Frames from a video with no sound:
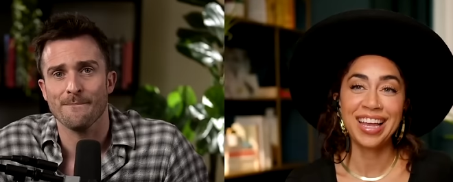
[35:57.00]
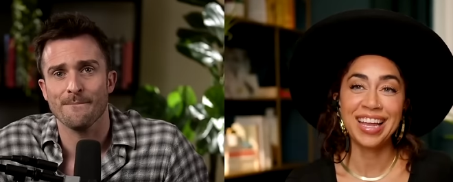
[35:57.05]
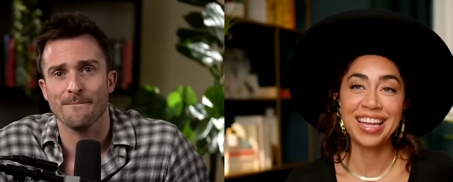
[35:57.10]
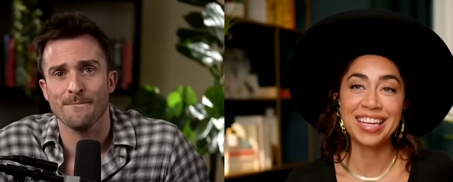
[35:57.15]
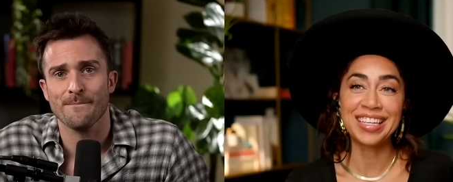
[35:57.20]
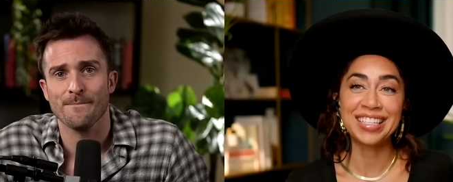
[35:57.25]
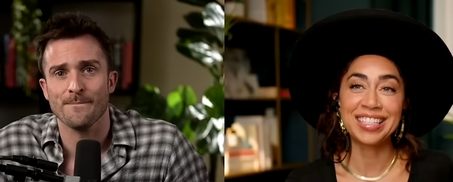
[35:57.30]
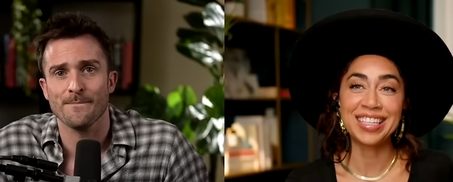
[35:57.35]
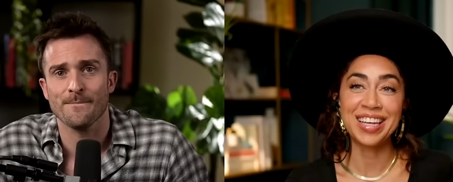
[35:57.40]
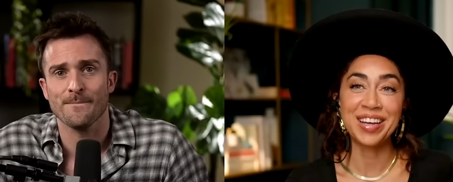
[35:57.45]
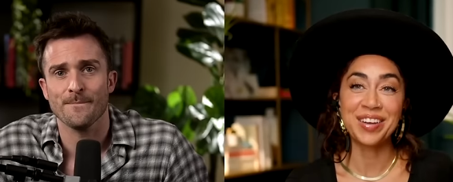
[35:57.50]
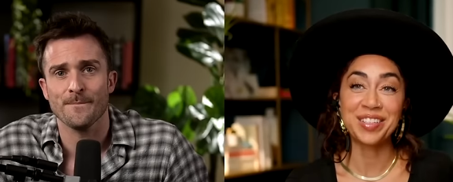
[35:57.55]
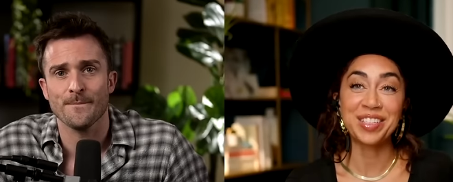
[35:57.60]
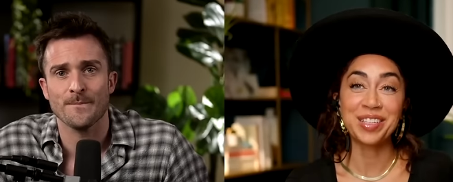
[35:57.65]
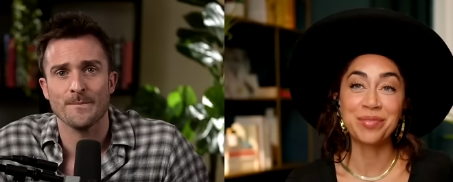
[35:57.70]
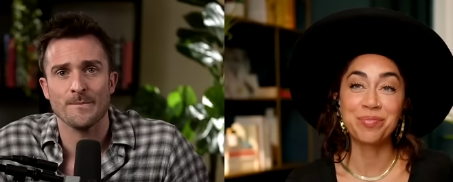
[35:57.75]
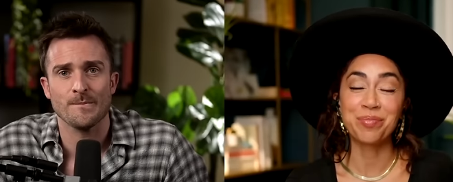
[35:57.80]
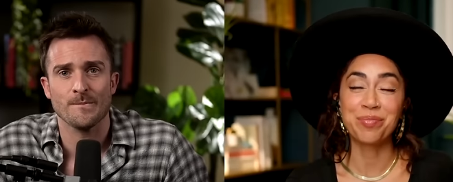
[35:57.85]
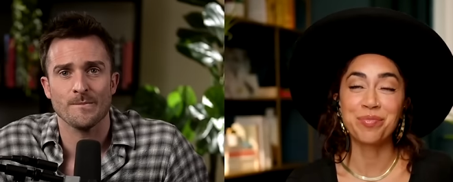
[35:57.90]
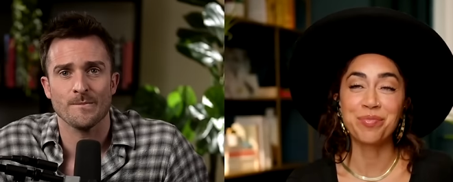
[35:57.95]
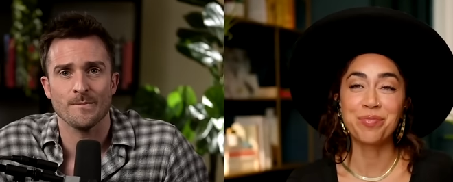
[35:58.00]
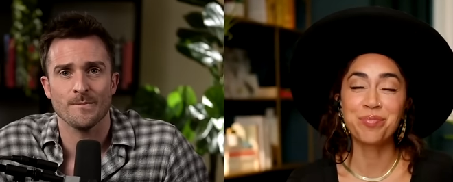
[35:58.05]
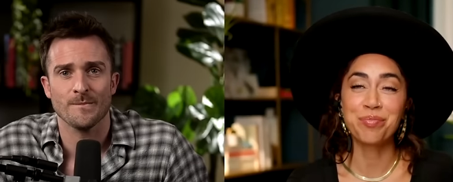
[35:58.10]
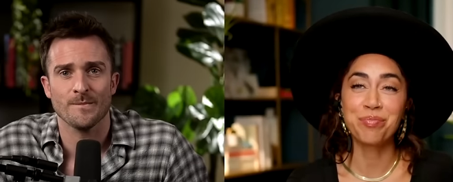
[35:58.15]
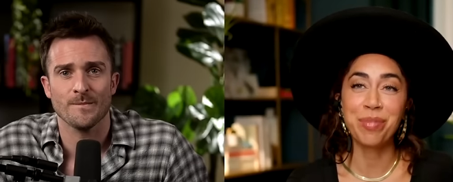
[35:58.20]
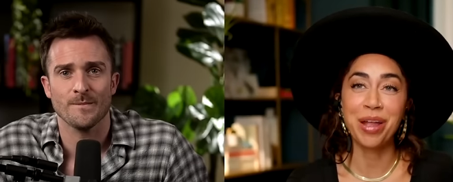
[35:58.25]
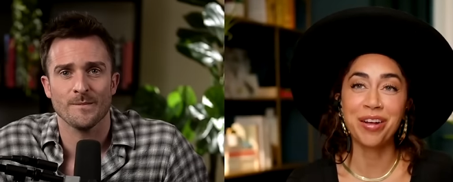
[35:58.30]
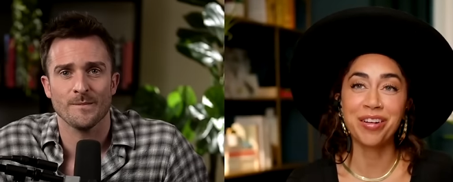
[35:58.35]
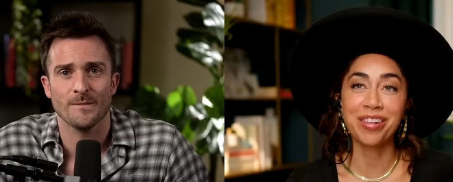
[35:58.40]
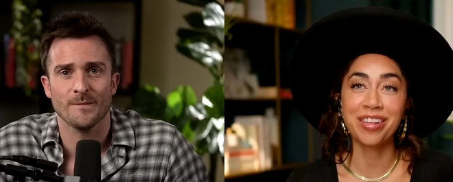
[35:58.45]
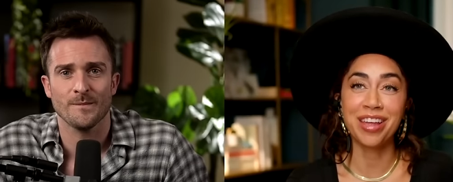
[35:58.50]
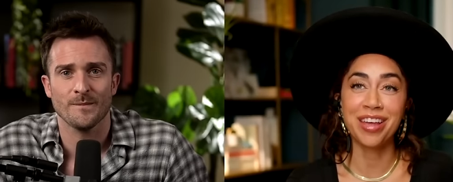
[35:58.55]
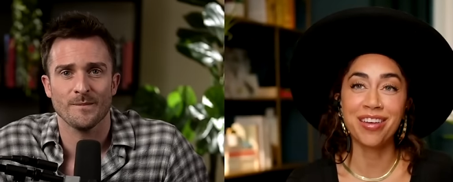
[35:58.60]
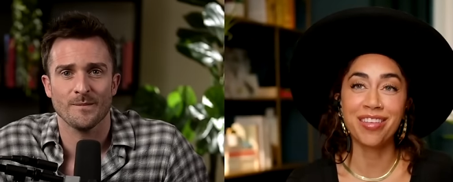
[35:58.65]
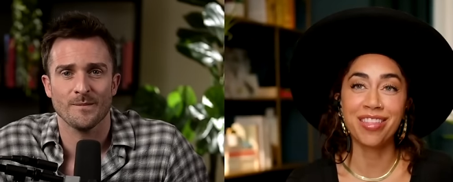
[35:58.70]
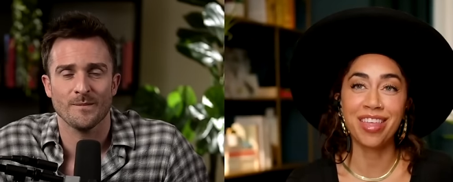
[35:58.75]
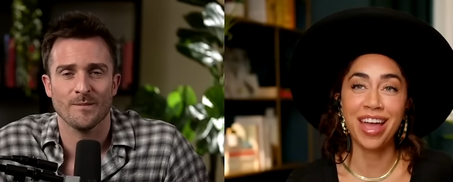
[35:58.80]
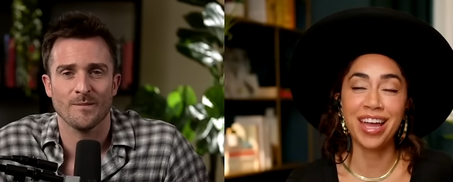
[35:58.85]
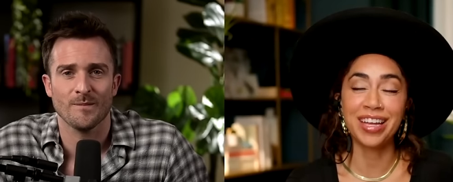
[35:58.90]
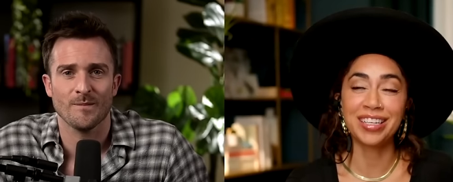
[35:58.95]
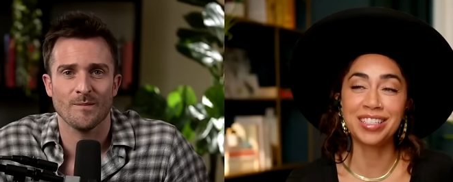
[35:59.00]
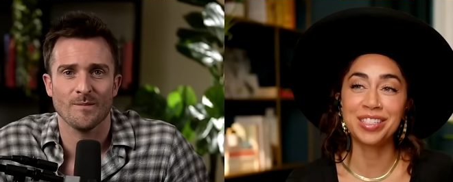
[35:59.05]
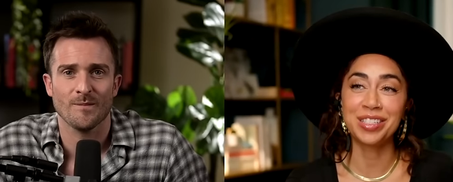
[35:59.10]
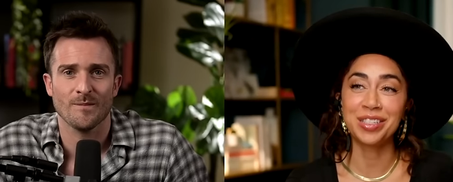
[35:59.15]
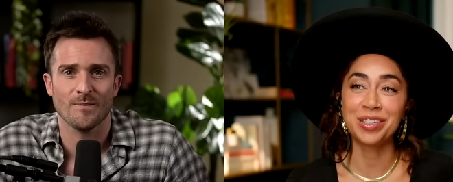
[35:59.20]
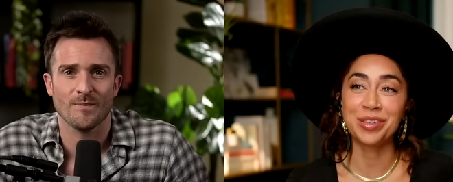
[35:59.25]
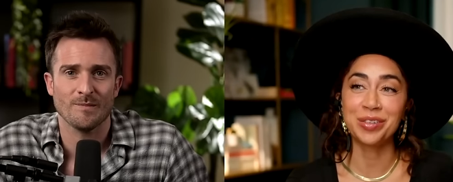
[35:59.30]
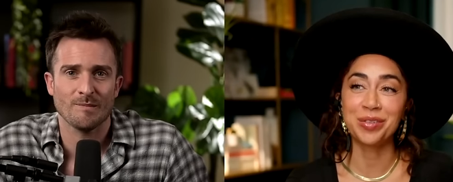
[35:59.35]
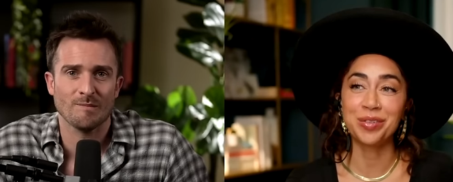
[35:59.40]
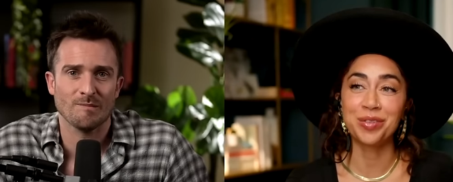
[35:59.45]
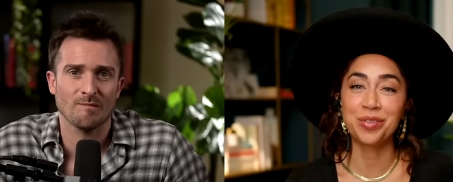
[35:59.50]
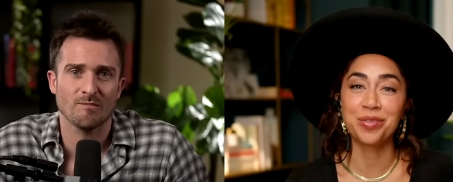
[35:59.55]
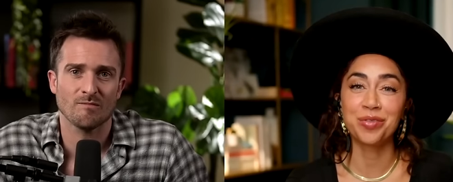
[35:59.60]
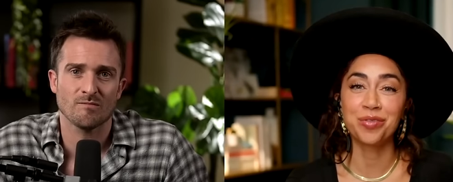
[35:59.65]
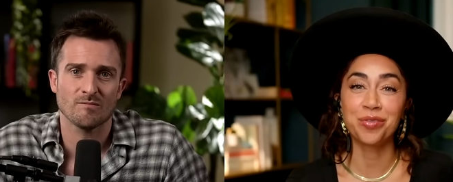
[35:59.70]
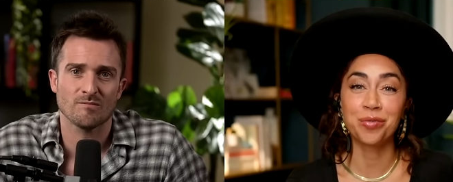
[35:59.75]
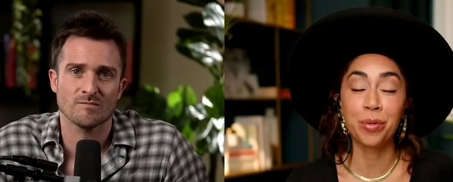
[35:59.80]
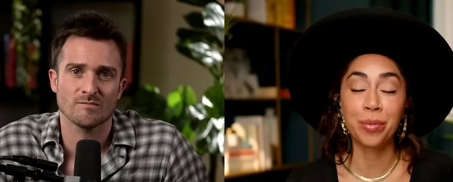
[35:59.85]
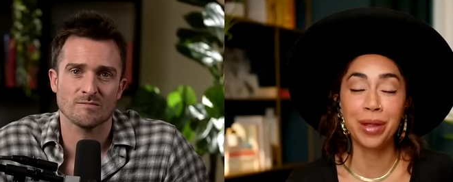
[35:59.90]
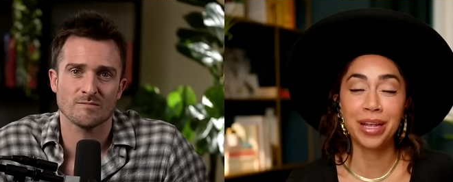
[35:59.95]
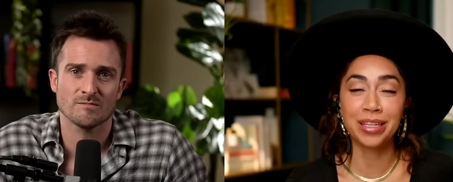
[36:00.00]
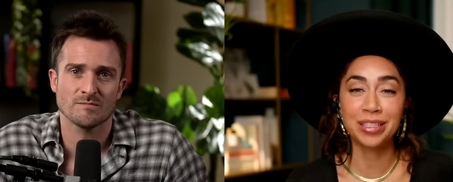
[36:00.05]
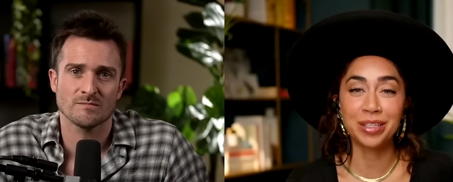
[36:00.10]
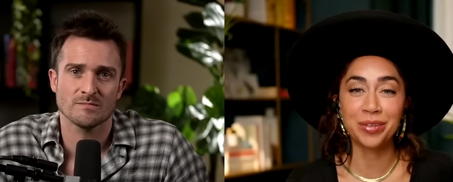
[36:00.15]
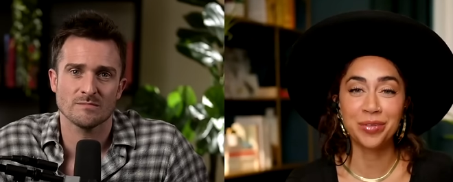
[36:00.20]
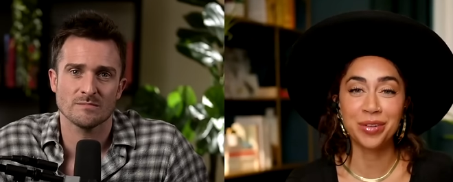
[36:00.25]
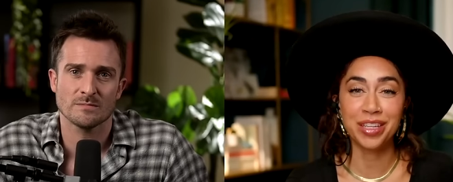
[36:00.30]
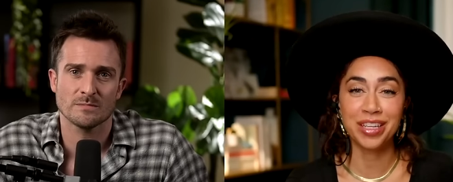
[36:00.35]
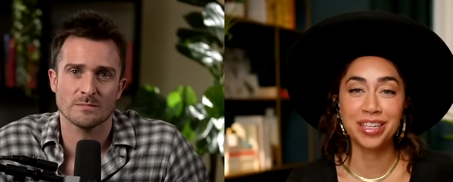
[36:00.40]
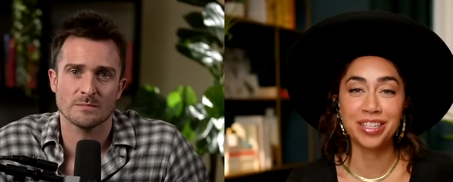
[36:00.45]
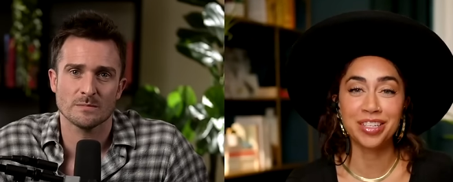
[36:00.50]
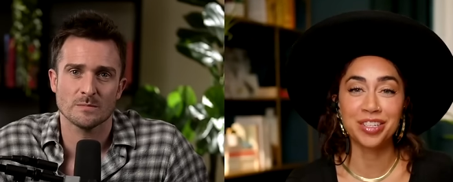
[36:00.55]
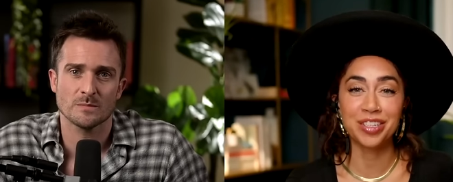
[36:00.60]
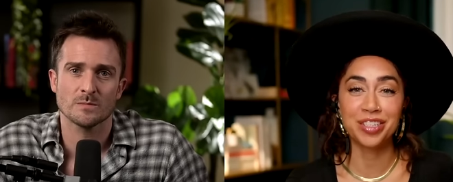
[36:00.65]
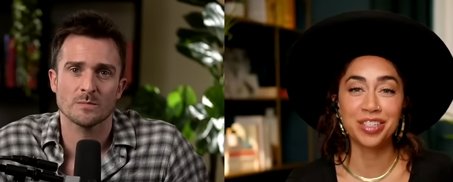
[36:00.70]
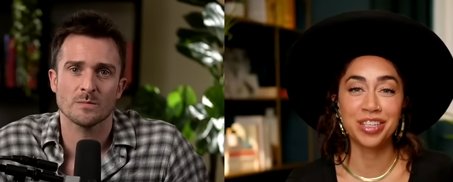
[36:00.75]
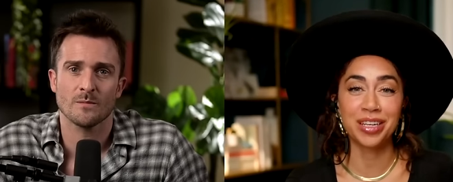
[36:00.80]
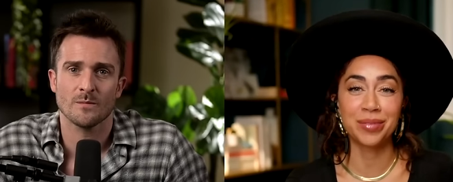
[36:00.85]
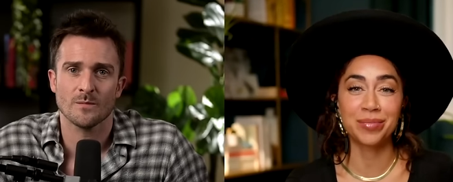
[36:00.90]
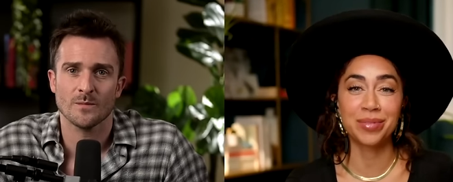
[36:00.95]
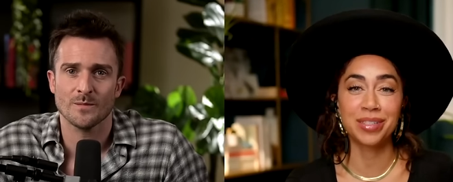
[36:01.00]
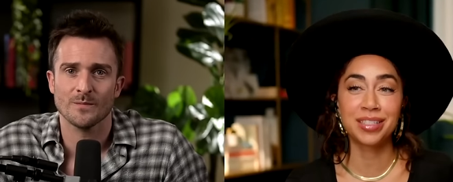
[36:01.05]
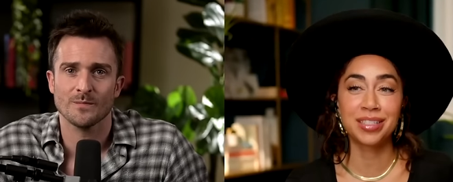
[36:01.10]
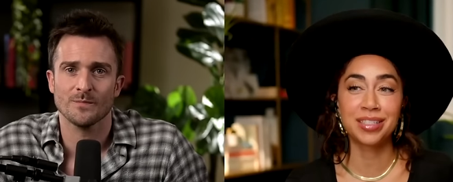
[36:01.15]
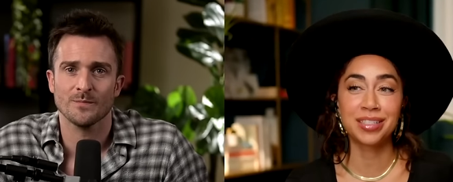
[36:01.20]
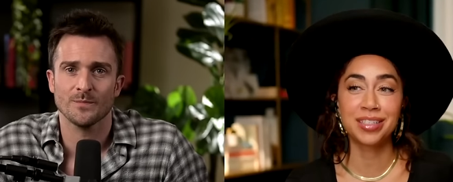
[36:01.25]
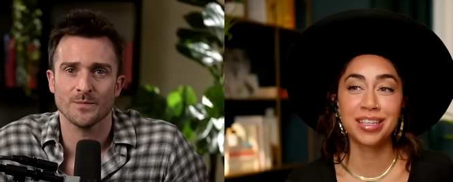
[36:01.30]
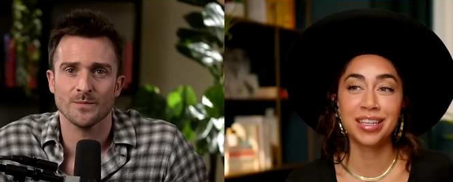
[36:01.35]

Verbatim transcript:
Speaker 1: It's uh, to parallel that to romantic relationships